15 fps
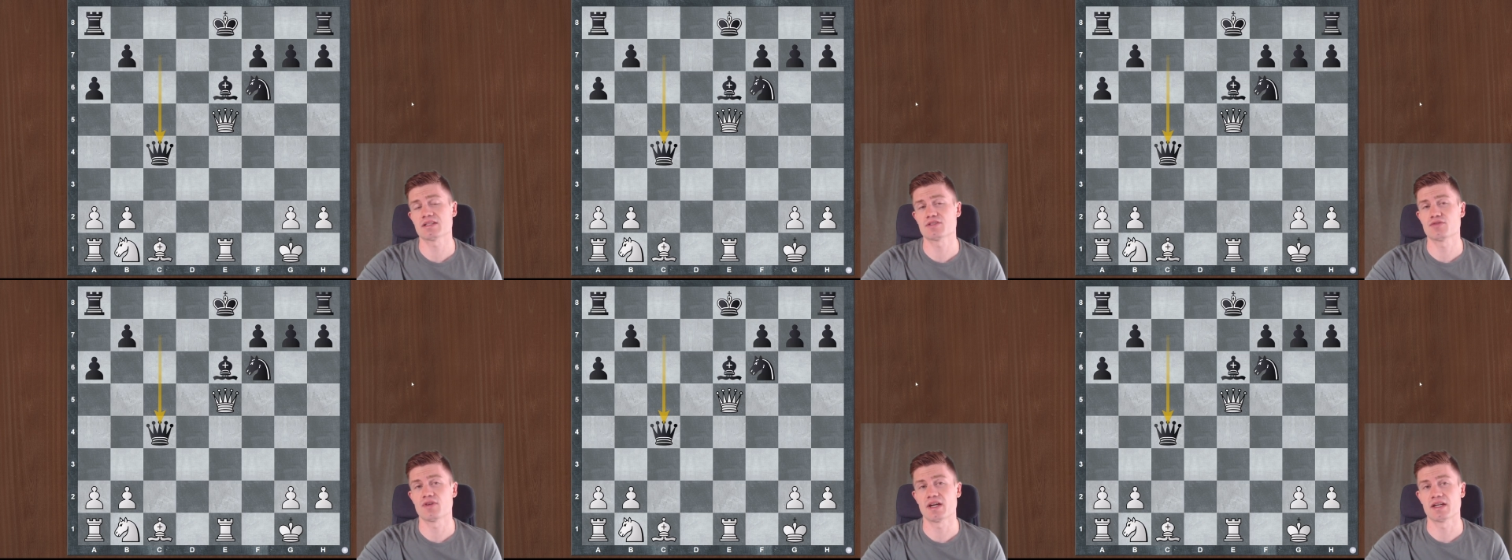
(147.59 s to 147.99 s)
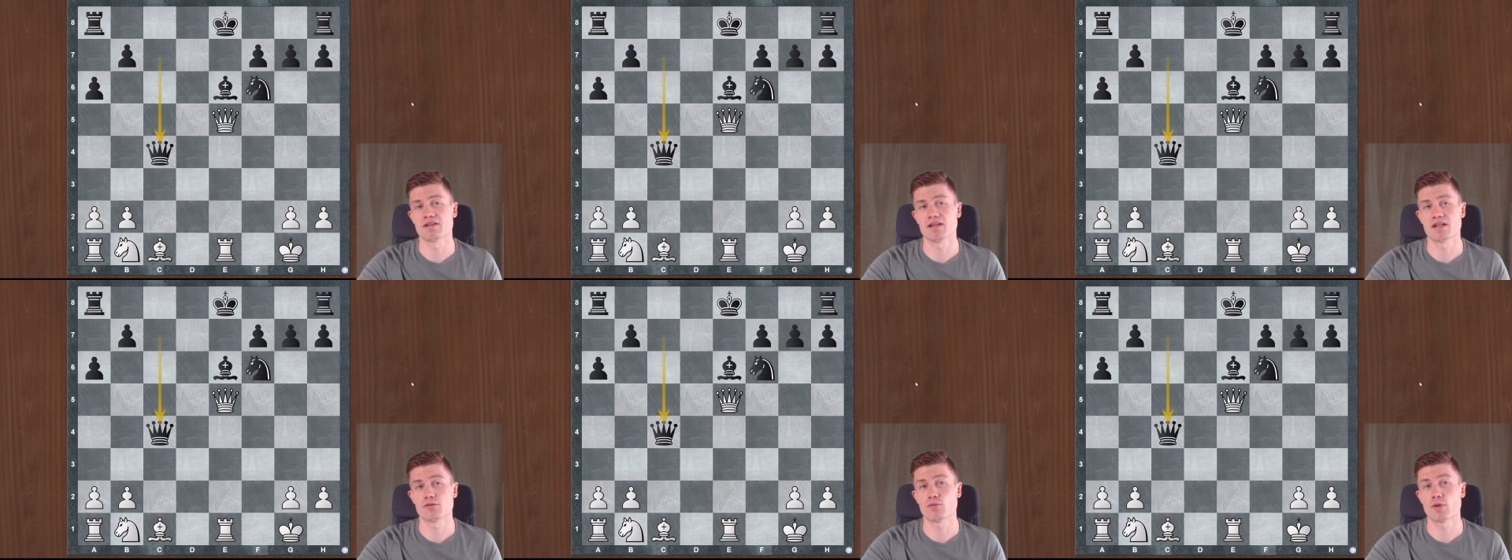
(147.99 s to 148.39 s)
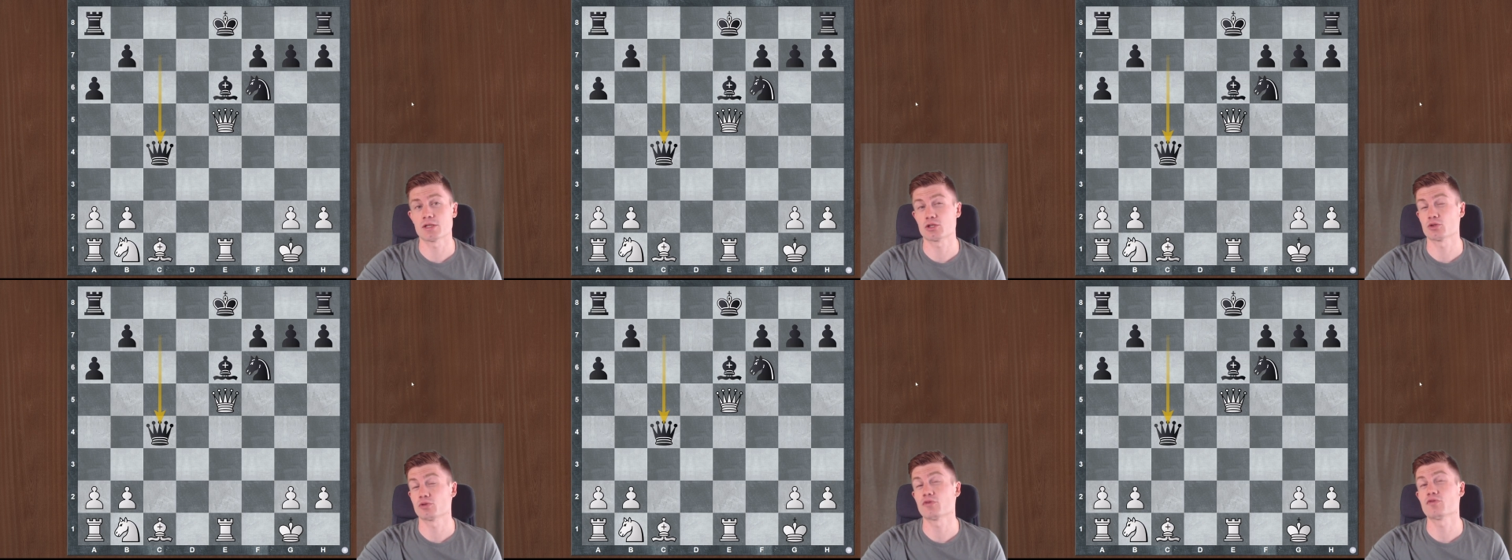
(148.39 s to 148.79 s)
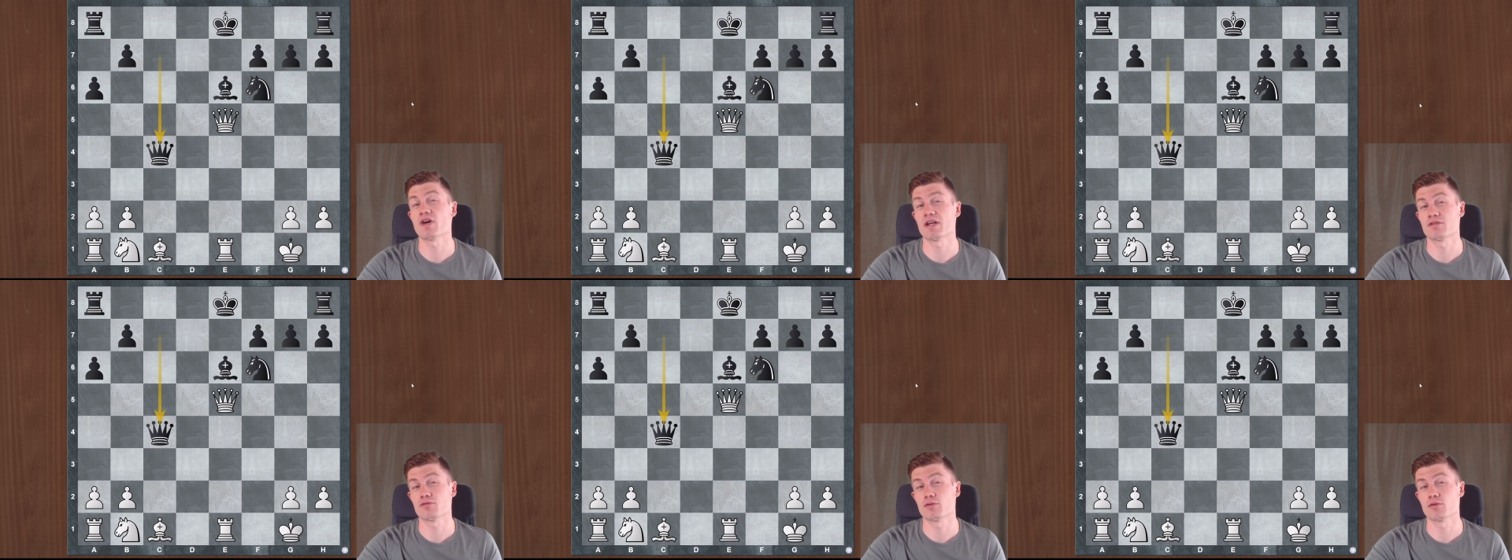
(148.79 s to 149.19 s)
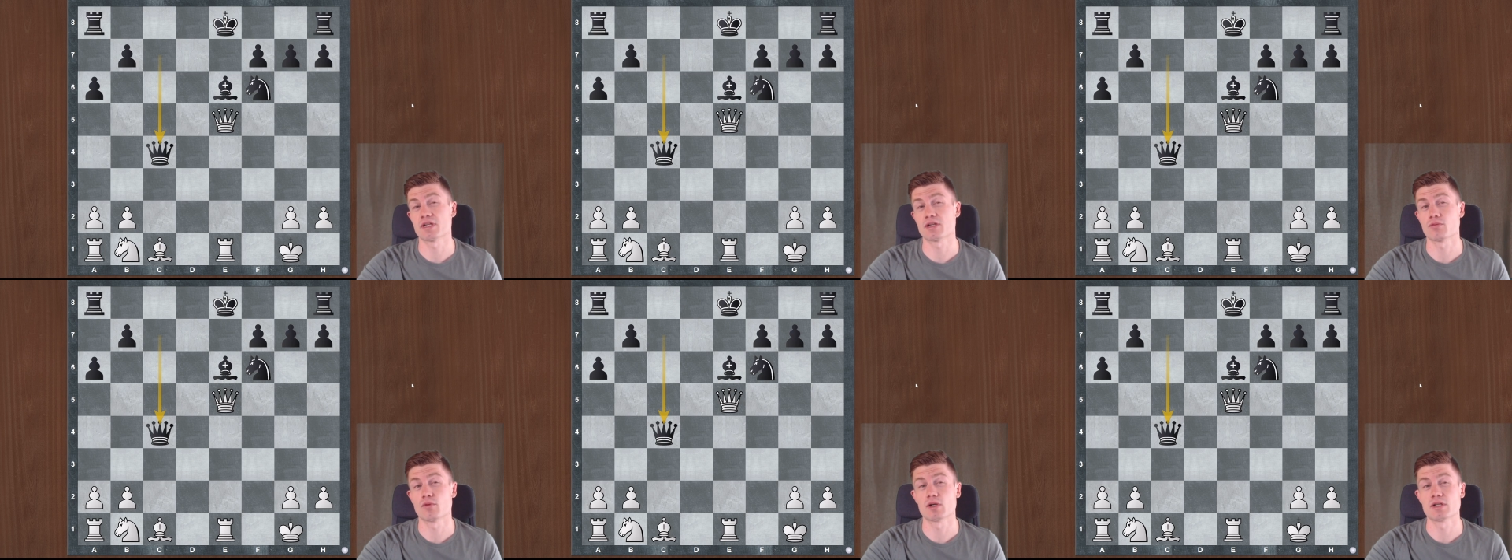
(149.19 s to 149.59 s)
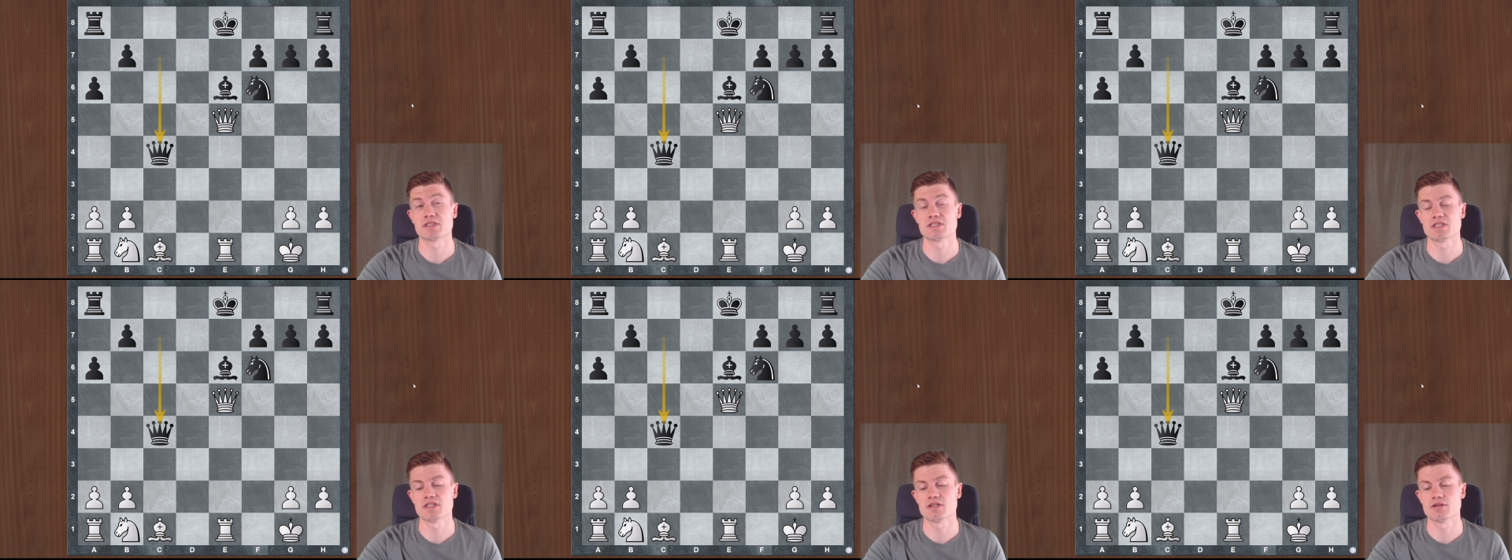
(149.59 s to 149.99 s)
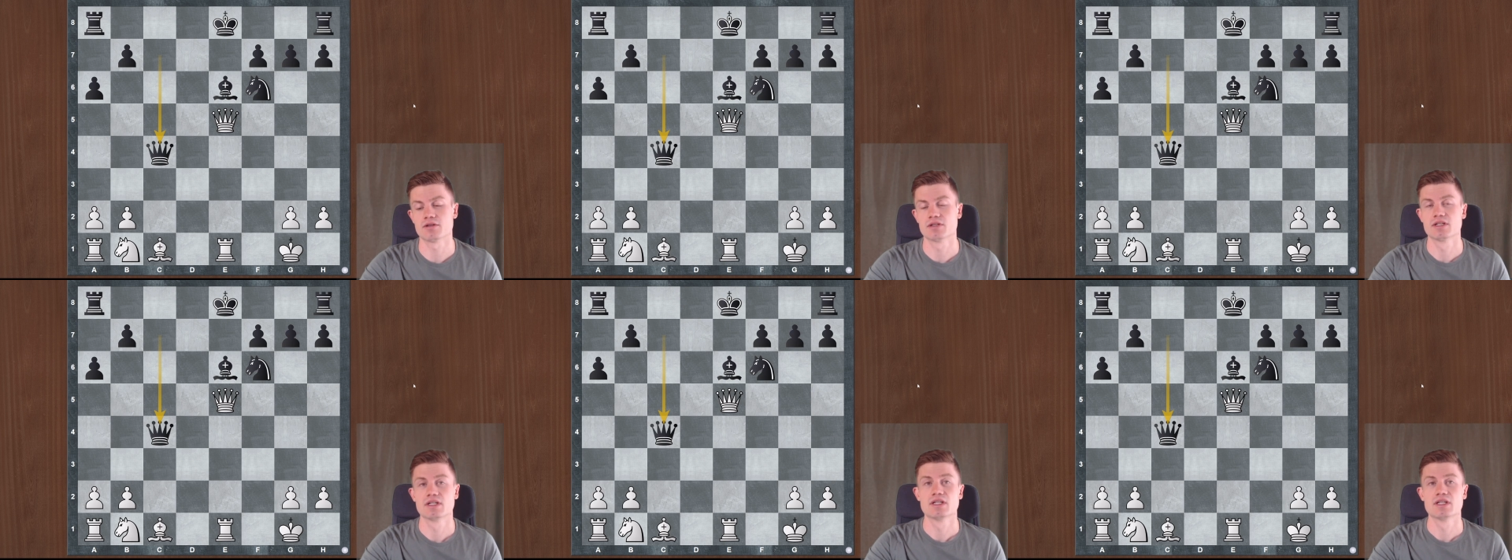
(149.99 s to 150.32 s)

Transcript: fine, and white should fight for equality here.